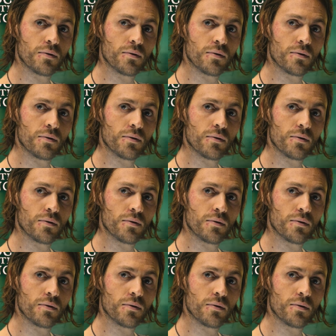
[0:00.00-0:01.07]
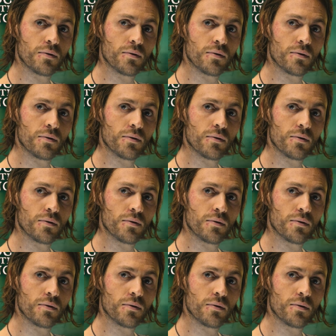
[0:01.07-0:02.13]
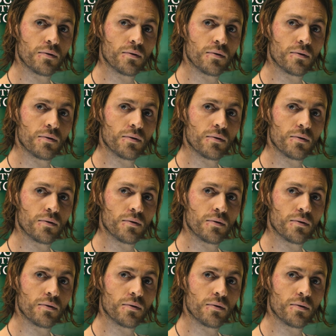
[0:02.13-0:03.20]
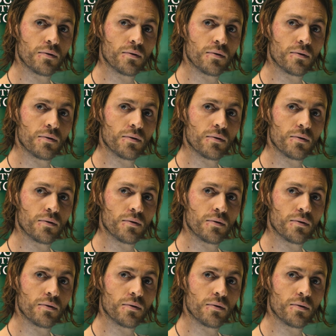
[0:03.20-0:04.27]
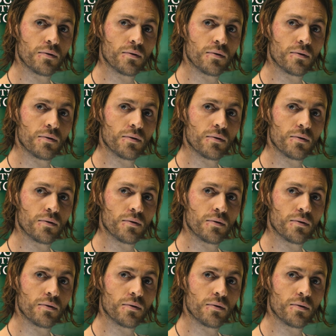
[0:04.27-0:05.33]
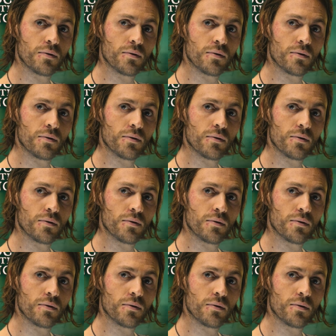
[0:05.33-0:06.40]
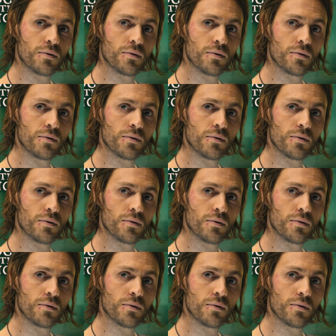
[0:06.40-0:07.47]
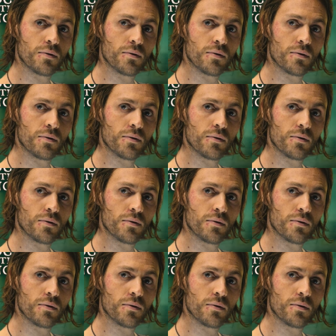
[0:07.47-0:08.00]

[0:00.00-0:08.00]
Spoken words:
The face doesn't move, so there is nothing to read.